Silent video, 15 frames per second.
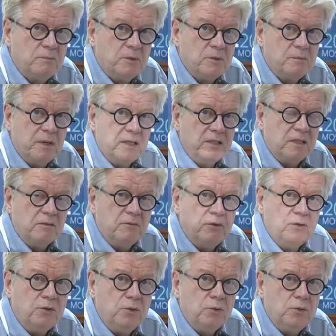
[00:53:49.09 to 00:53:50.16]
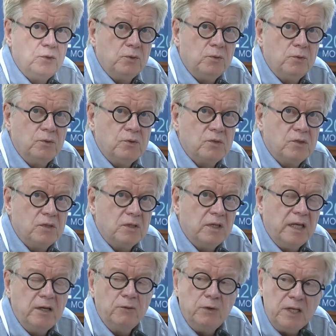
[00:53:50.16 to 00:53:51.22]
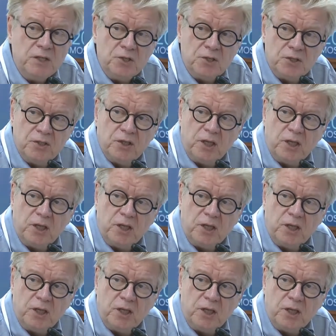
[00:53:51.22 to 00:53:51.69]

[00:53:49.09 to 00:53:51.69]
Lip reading: perspective, the new tools enrich